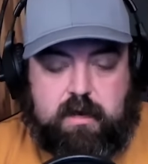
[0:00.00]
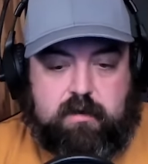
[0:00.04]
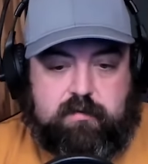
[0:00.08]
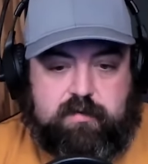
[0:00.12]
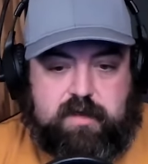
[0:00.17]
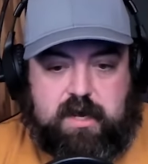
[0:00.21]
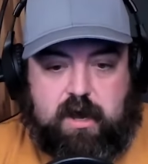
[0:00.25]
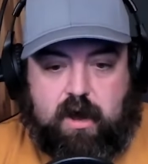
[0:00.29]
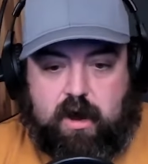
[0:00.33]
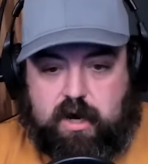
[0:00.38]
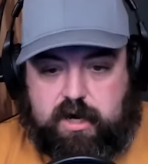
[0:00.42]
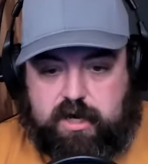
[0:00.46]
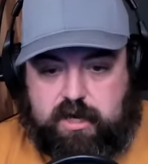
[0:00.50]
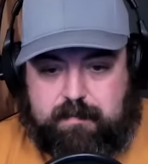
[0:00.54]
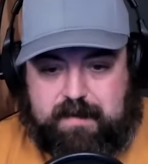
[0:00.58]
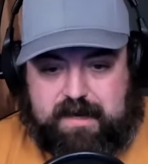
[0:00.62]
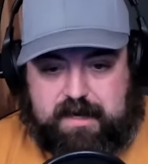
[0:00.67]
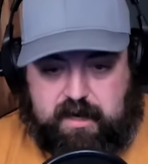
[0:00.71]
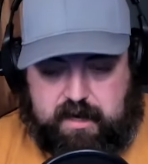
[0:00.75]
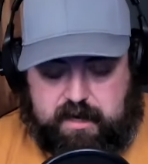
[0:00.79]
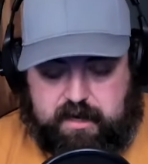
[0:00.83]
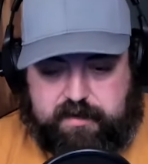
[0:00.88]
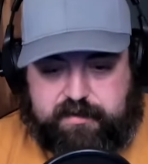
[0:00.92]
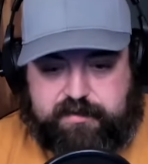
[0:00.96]
The
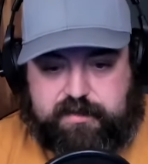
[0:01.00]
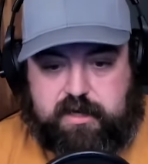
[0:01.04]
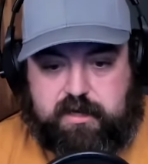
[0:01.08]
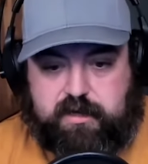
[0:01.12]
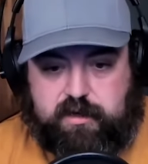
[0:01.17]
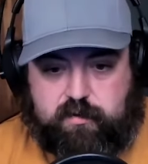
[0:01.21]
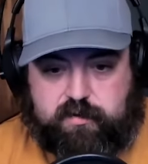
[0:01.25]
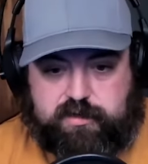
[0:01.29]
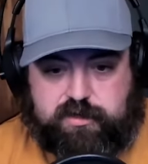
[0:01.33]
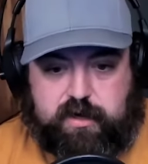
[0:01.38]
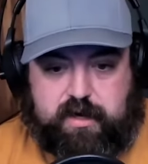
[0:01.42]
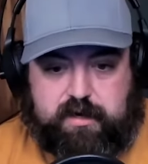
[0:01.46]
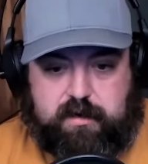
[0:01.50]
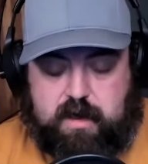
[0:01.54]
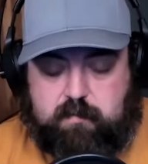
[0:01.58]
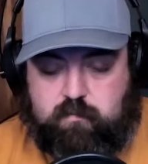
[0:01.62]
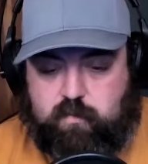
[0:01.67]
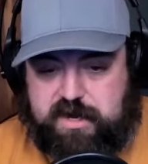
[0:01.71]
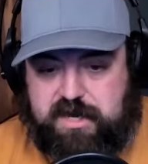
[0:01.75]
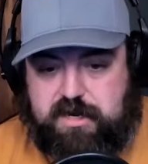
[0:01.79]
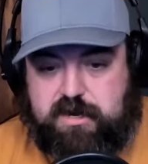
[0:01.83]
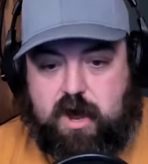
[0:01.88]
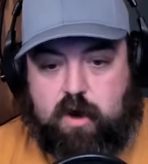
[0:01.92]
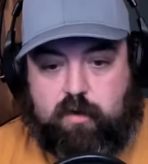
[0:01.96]
argument is that you're trying, and
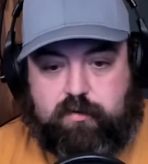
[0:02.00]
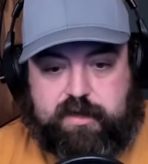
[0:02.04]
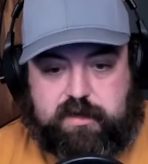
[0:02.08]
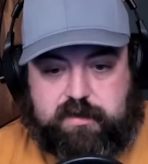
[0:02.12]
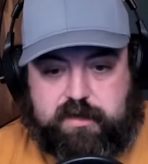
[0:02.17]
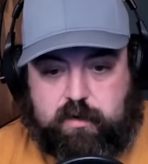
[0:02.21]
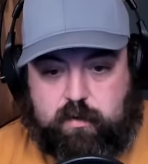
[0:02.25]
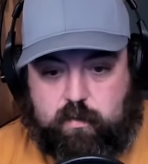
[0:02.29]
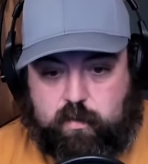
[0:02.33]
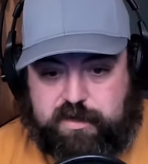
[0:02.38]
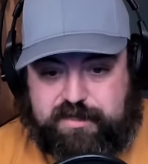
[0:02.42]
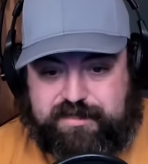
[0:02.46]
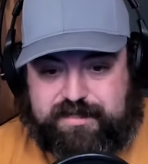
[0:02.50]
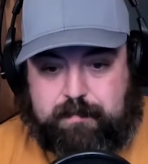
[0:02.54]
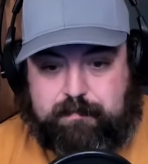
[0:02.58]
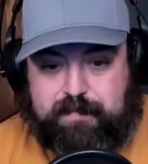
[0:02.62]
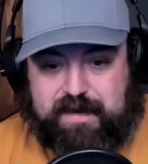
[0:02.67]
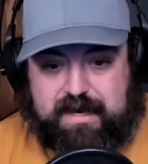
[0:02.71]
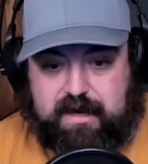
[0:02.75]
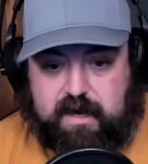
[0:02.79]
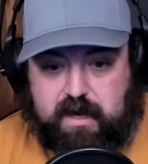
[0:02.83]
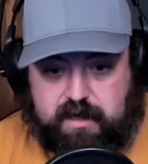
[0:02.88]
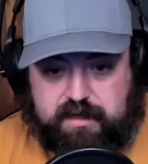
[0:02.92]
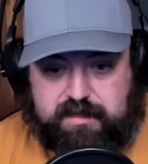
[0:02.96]
we know that there was,
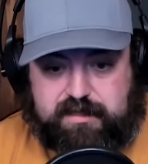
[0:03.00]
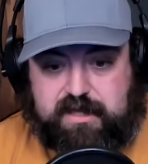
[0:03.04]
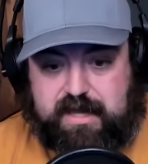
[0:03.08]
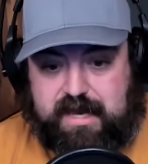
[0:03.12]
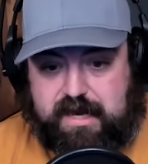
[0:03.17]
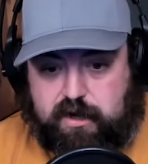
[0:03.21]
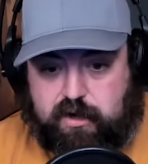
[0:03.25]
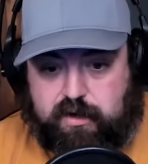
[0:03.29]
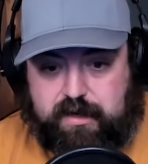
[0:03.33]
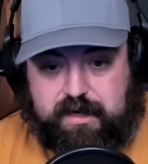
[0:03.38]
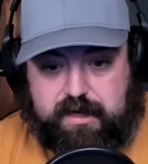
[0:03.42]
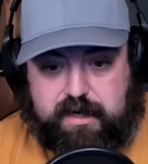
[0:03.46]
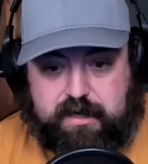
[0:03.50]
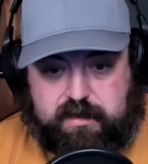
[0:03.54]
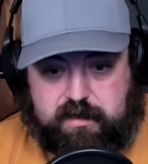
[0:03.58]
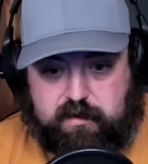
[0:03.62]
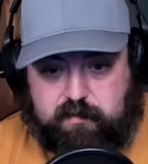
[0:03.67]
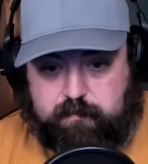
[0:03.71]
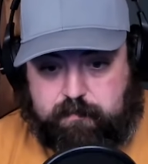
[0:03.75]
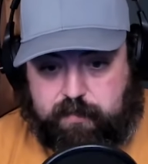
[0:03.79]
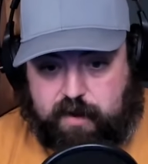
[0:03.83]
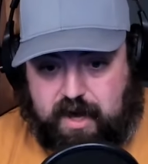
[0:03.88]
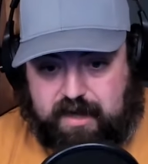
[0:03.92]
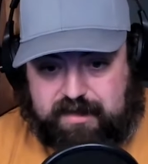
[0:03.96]
because they couldn't get the
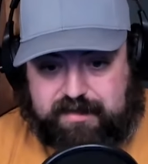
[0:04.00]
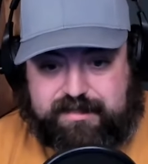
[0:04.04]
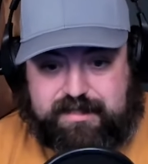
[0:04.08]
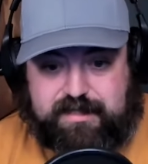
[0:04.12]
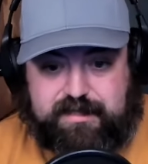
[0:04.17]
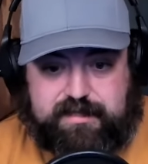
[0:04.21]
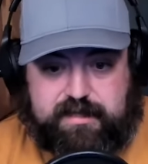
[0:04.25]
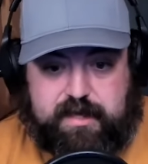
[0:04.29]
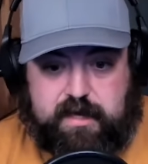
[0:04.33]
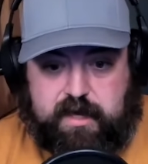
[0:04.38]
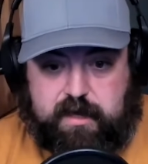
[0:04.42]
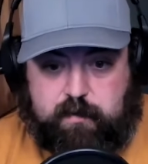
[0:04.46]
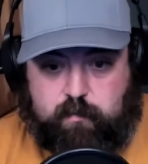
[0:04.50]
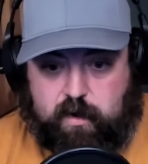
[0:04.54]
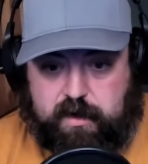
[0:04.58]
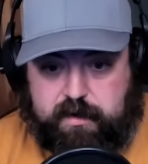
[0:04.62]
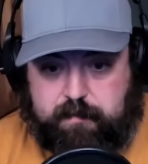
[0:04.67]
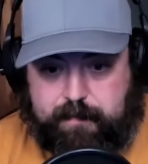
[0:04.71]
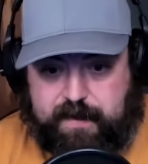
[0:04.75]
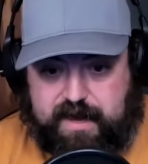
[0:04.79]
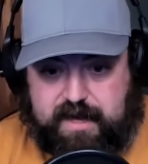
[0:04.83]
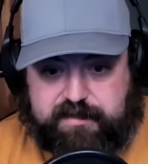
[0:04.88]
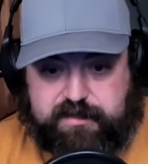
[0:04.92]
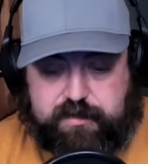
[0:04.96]
policies that he
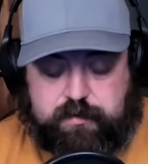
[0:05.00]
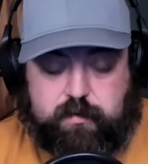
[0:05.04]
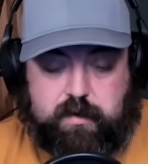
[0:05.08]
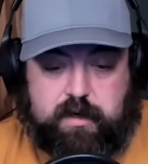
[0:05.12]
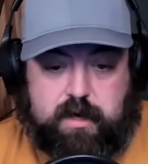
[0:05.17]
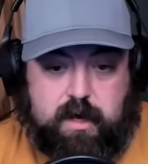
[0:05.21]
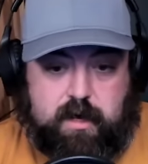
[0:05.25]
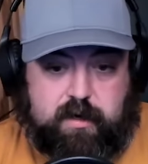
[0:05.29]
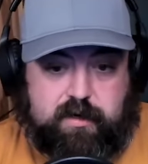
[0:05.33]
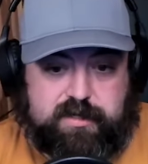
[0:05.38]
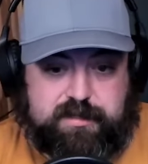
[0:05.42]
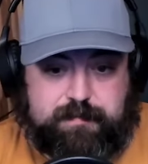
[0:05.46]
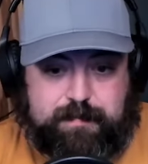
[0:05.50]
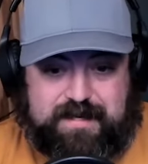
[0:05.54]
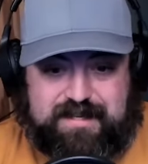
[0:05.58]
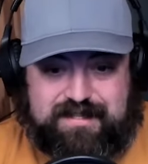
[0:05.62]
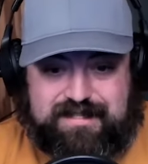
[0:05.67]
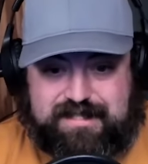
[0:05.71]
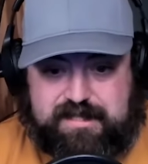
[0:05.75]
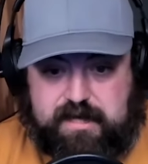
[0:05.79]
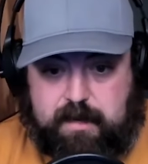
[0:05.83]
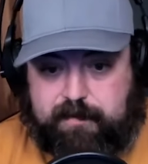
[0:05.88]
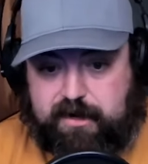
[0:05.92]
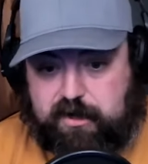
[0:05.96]
wanted passed through Congress,
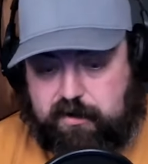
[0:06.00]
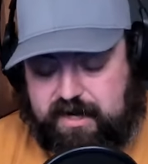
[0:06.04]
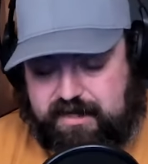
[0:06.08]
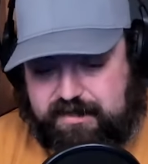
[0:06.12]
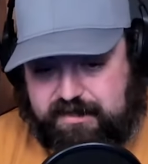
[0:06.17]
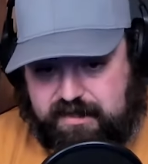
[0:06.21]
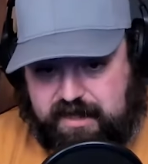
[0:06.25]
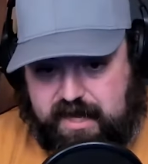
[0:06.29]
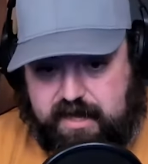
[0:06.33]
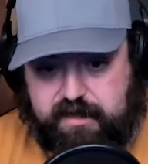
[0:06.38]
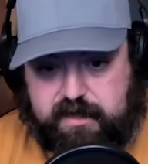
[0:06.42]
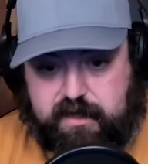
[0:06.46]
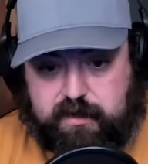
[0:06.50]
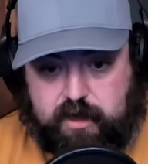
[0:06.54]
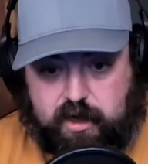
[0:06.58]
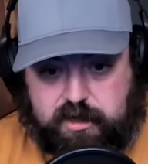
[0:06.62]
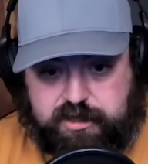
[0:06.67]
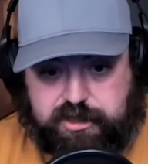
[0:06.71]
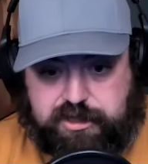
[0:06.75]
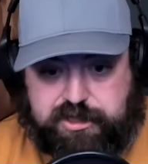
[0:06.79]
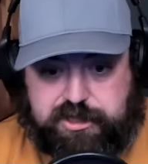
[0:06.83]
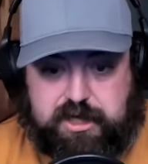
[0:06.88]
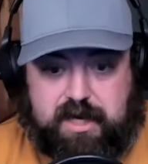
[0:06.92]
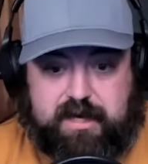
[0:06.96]
because Democrats led the
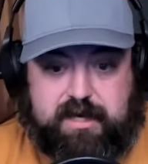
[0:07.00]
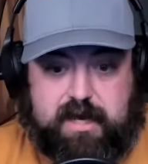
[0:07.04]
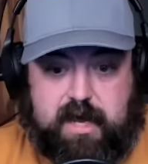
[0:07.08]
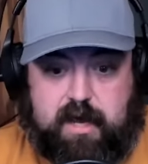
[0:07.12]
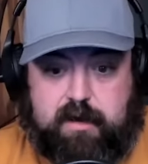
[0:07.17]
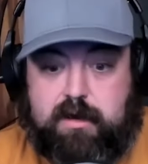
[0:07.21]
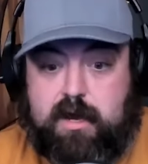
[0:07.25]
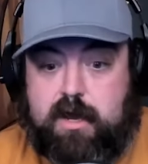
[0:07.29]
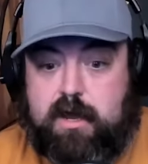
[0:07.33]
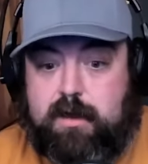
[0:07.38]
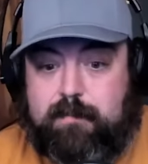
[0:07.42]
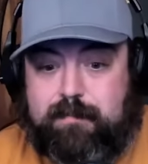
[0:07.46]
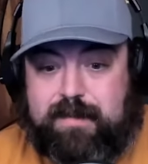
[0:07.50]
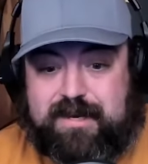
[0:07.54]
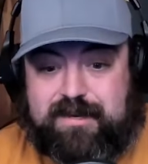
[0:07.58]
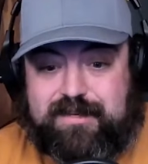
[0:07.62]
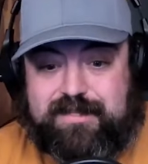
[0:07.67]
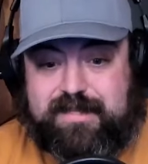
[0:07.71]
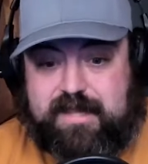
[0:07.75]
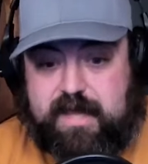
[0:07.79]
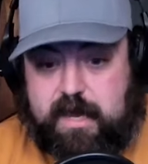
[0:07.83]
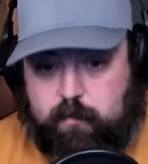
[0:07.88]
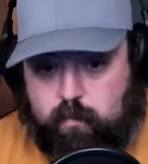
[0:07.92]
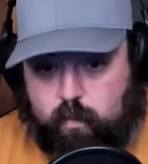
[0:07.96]
largest shutdown,
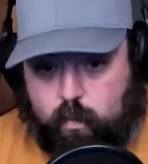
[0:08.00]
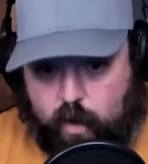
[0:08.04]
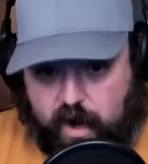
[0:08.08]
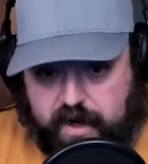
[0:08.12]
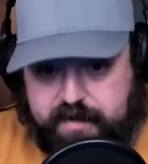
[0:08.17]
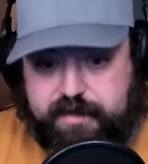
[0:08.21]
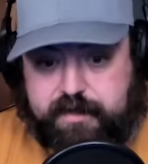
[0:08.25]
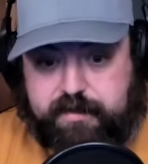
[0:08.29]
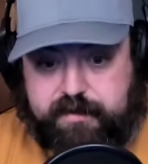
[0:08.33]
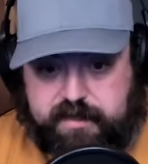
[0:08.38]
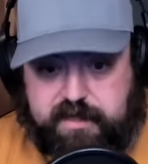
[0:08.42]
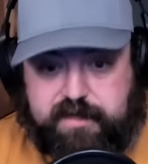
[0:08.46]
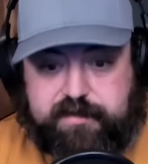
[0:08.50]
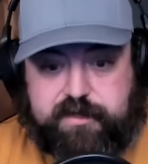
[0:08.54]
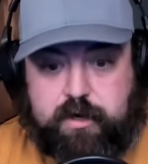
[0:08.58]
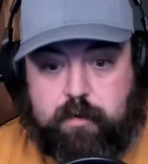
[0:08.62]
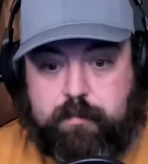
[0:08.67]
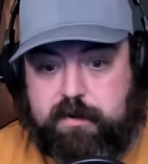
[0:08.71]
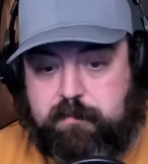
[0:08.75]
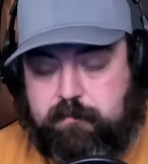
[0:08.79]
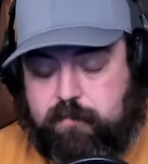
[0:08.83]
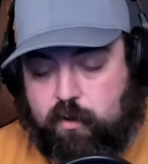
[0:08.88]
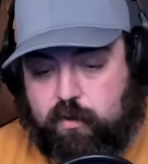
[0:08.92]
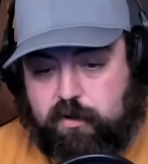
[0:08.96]
because they wanted these
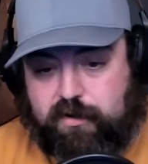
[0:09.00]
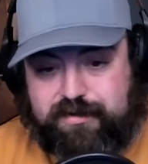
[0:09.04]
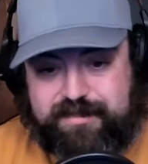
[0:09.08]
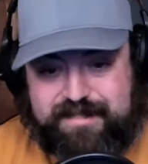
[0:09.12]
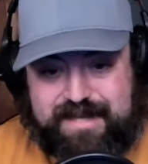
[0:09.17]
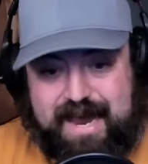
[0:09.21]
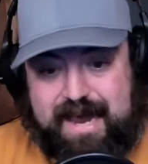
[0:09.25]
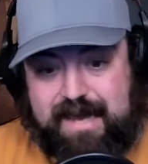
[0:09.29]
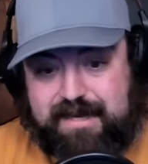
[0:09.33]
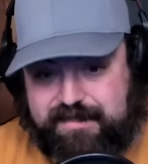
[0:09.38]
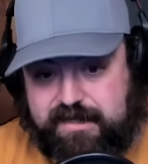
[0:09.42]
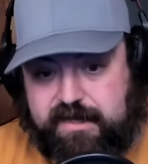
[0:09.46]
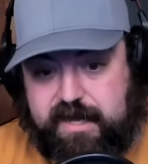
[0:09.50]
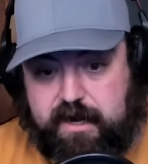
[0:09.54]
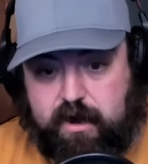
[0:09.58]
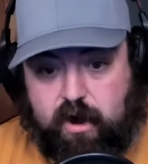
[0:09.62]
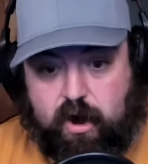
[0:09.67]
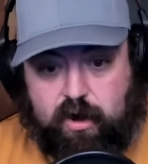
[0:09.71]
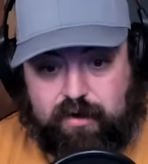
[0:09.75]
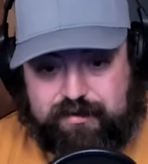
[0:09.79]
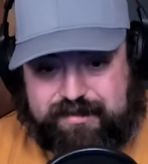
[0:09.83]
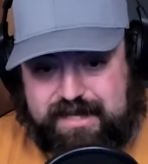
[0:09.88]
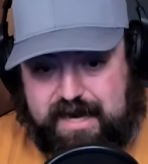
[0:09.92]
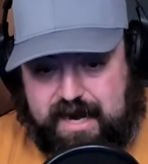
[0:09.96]
open borders, as they
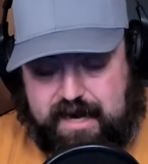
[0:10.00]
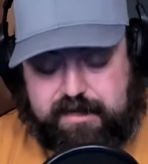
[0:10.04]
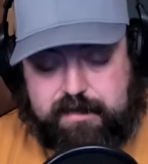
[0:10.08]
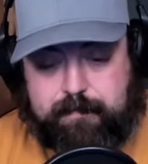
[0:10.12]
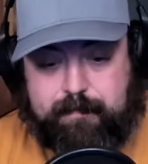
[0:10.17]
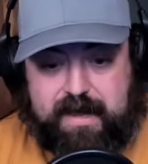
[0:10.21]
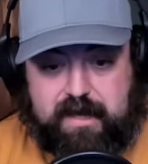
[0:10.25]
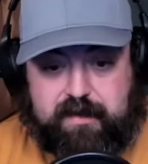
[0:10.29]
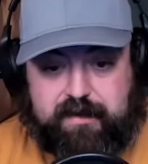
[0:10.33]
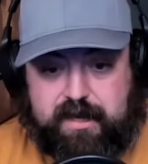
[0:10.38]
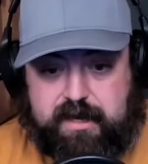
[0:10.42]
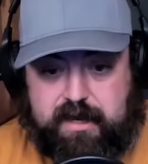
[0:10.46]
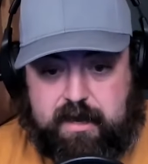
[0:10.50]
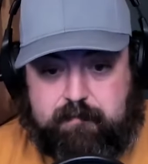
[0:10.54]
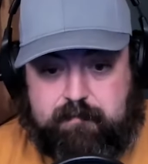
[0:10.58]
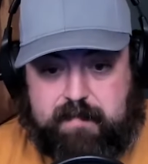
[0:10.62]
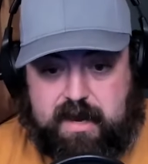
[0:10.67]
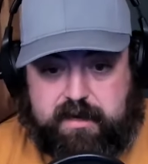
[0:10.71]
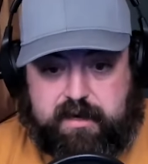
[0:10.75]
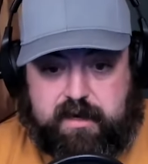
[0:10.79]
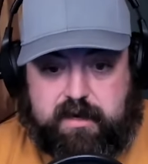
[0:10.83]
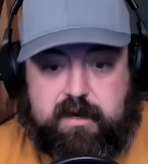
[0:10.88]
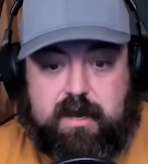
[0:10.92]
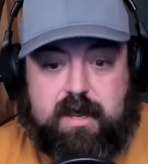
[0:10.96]
all tantamently
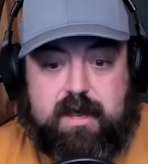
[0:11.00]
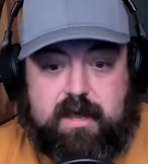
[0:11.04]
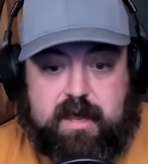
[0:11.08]
admitted.